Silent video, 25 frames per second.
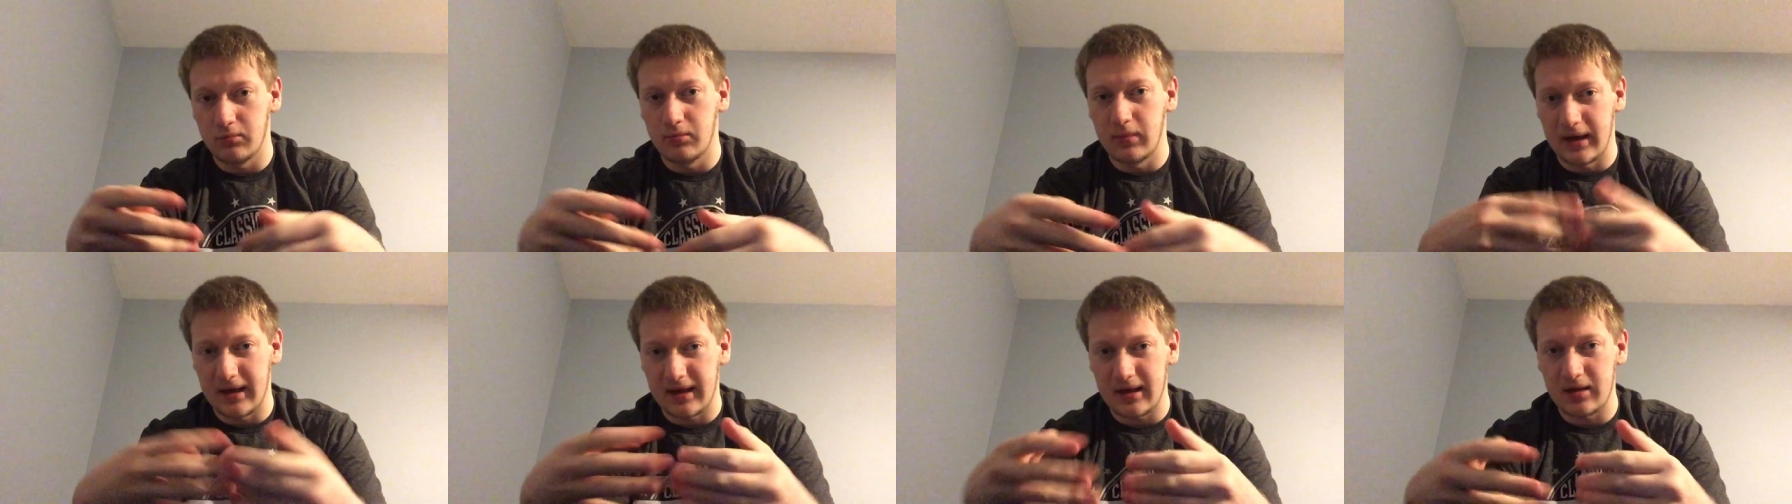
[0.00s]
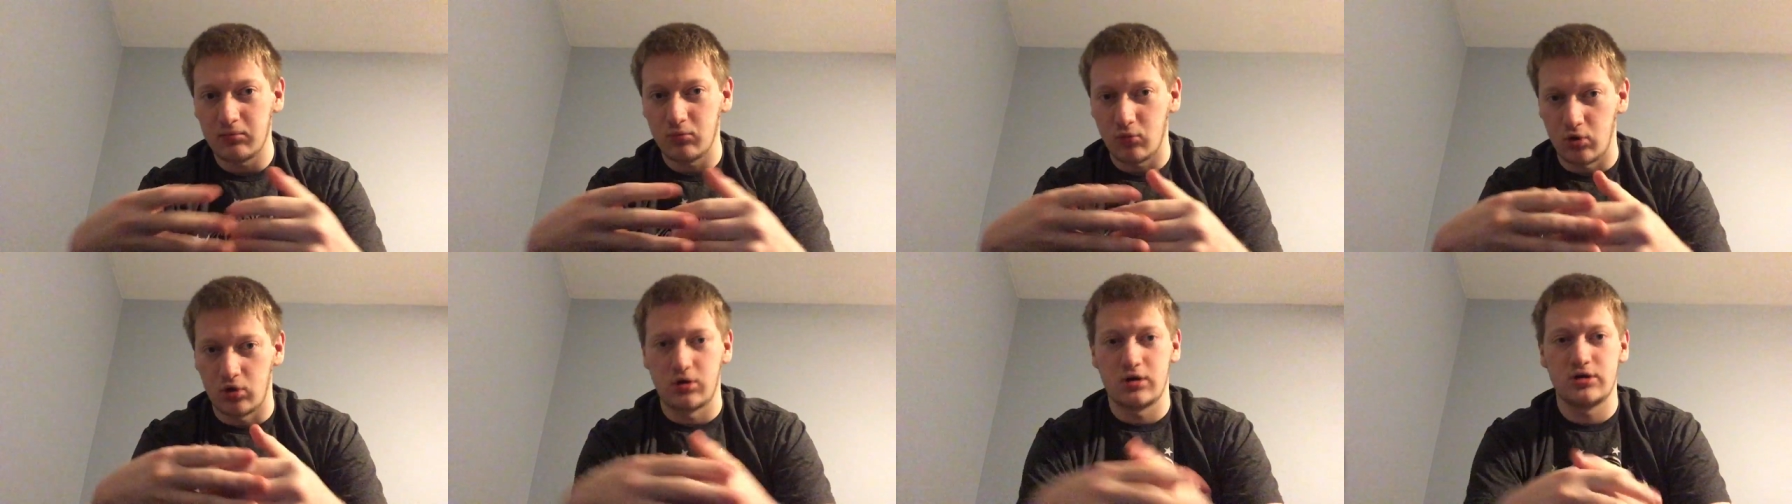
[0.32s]

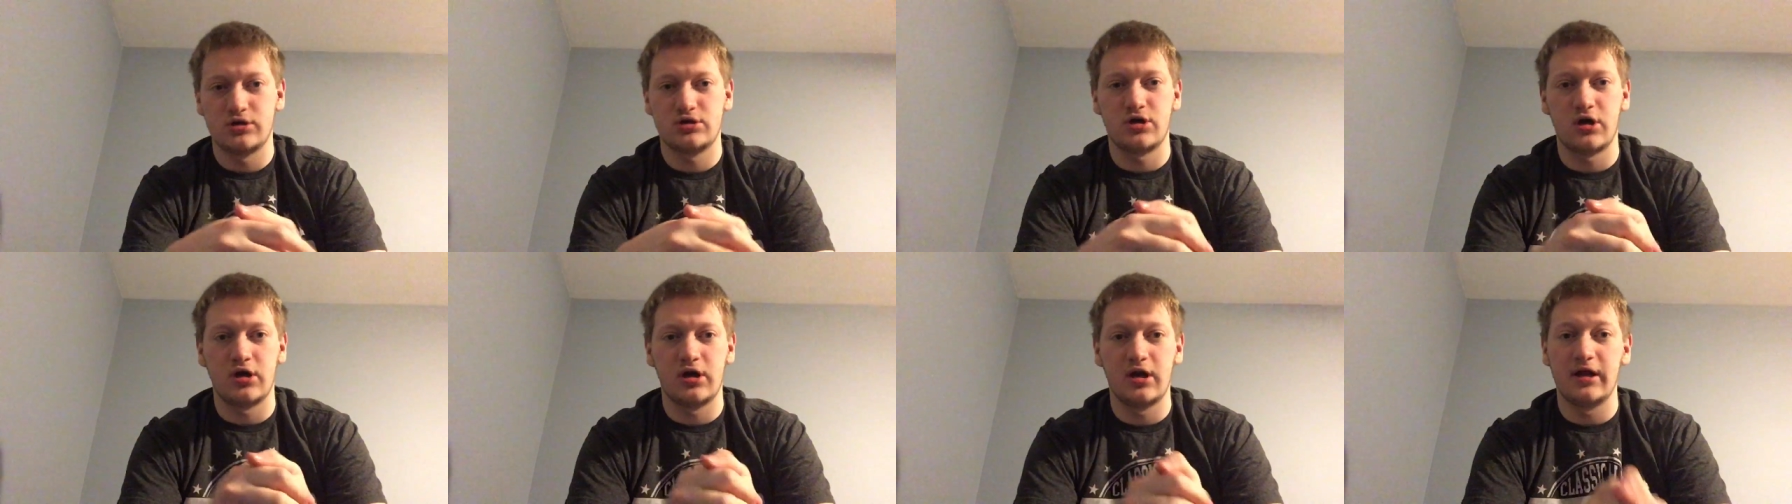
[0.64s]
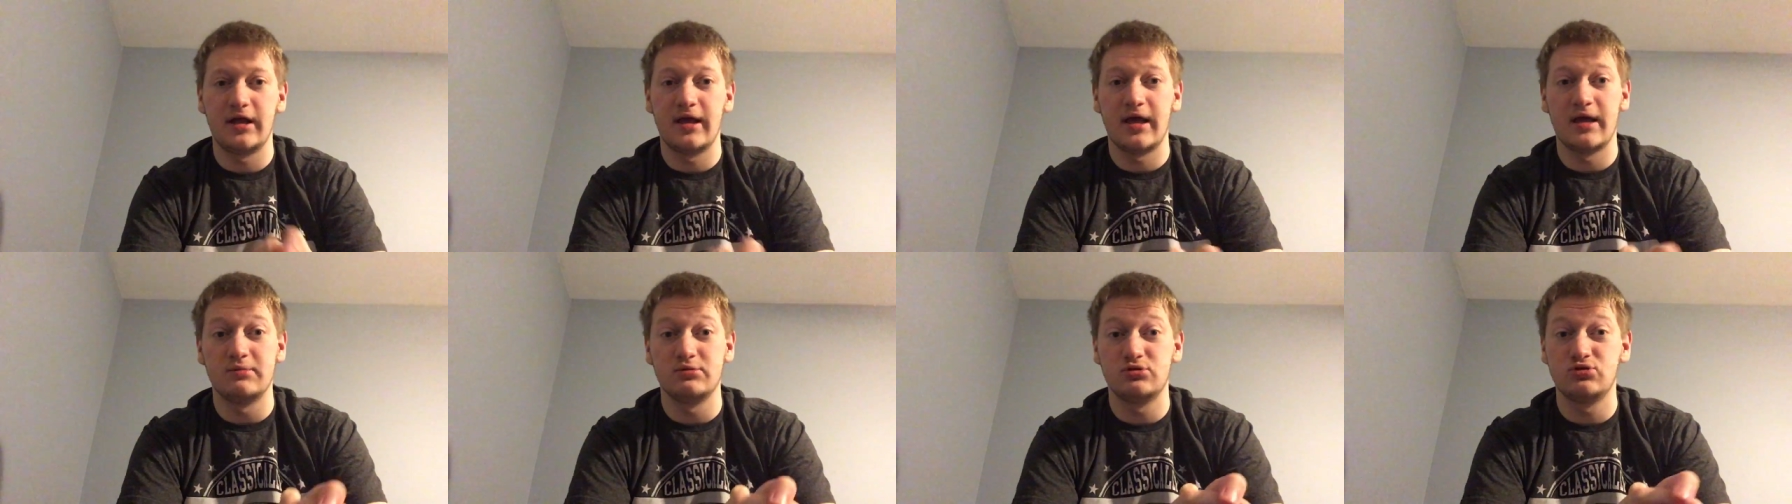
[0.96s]
making more
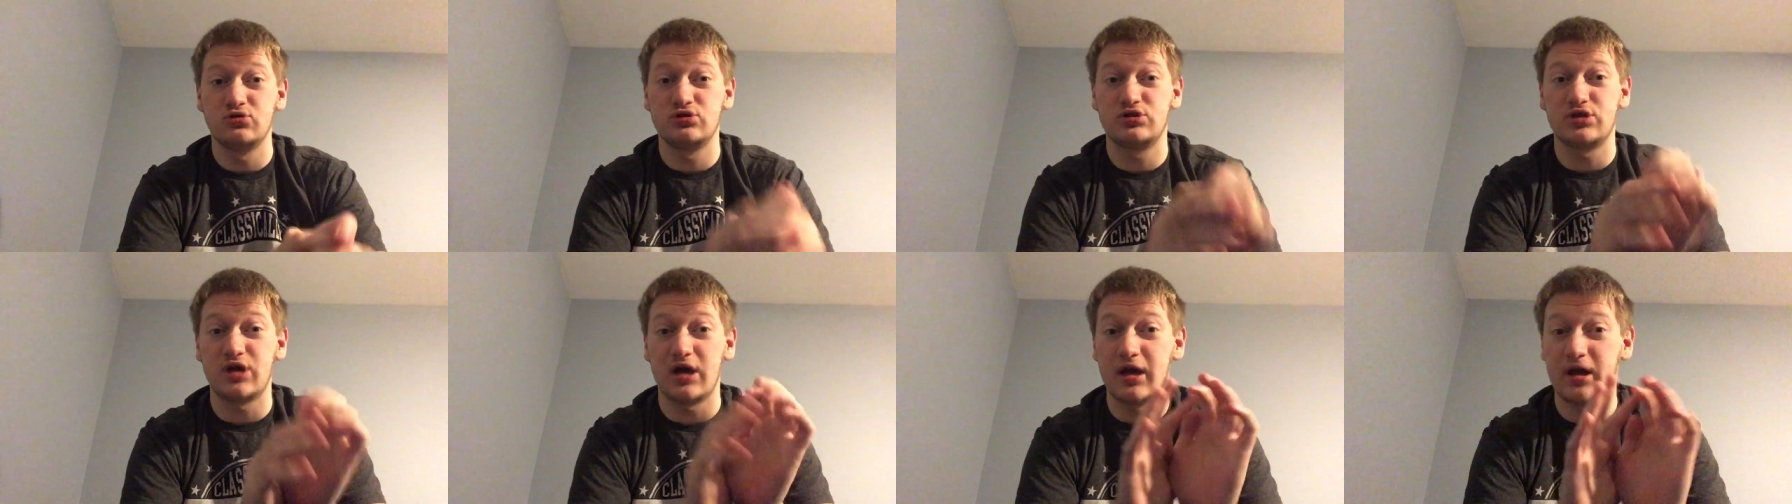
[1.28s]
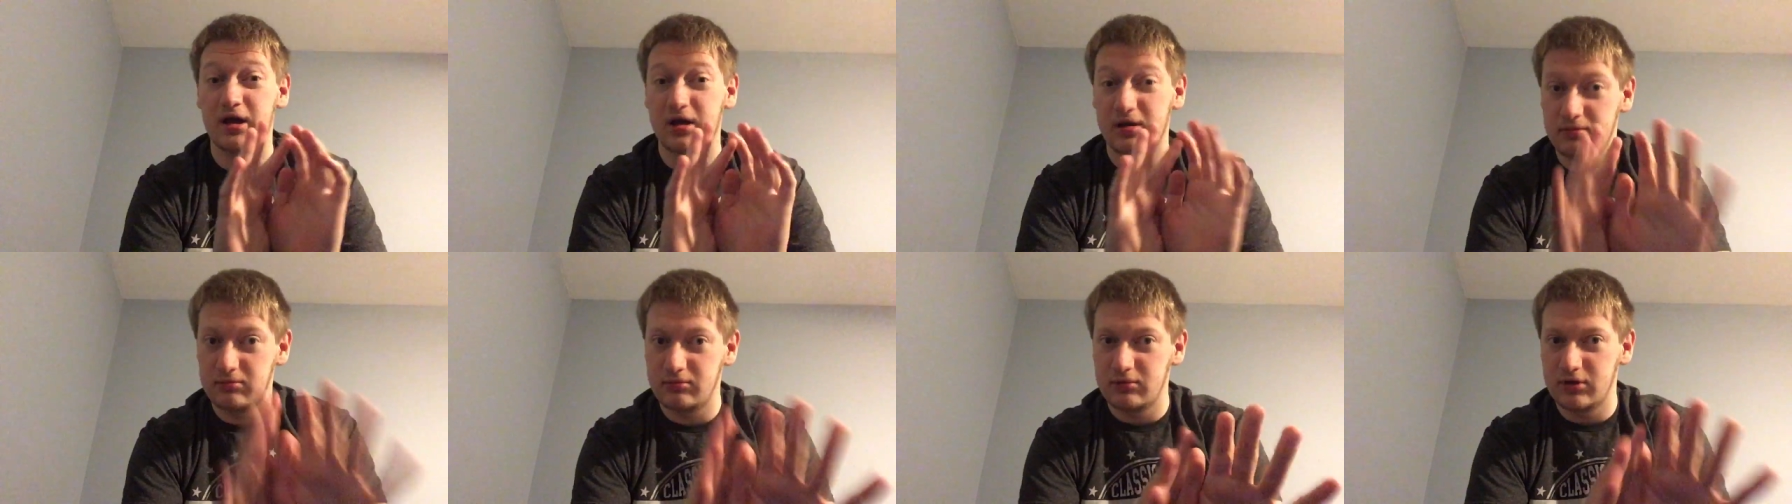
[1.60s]
Uncharted games, which
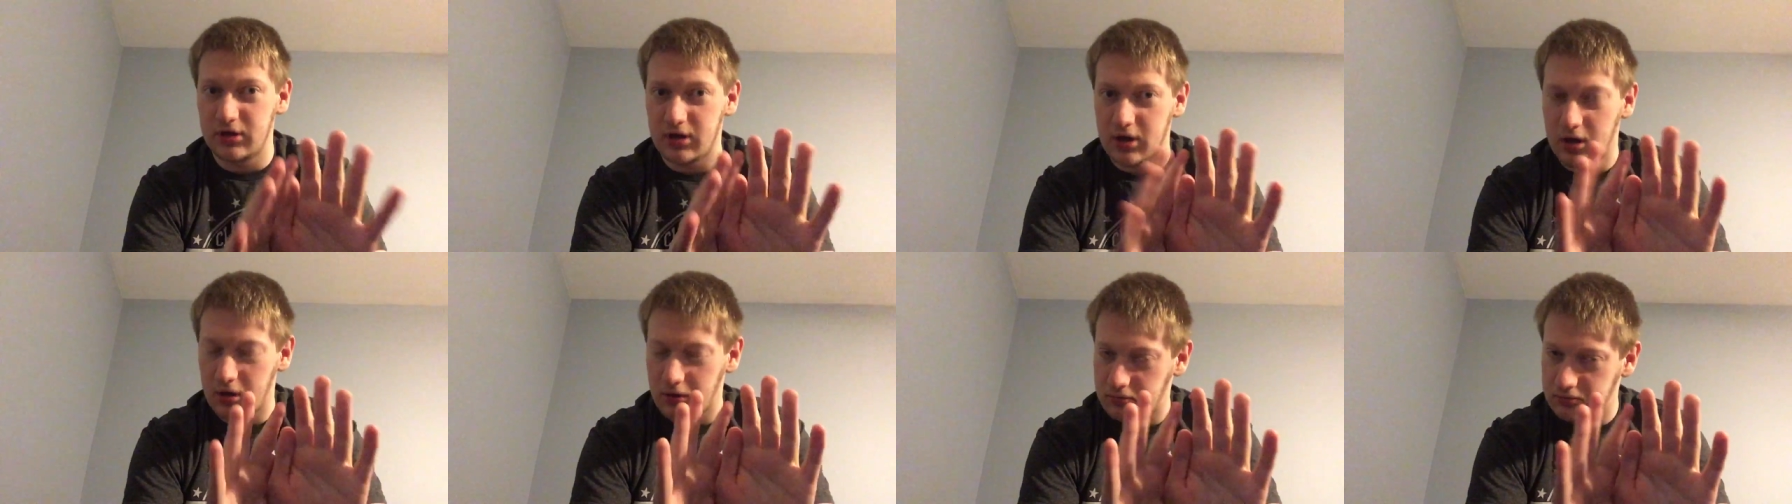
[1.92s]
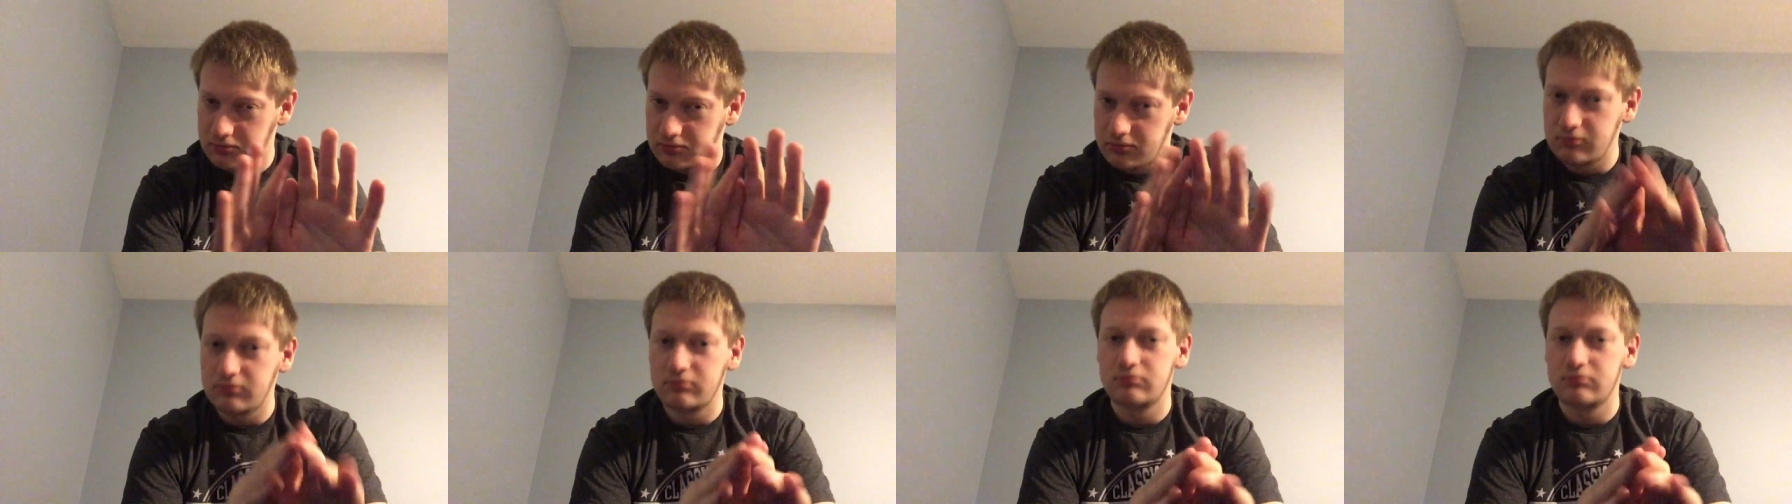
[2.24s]
I, you know,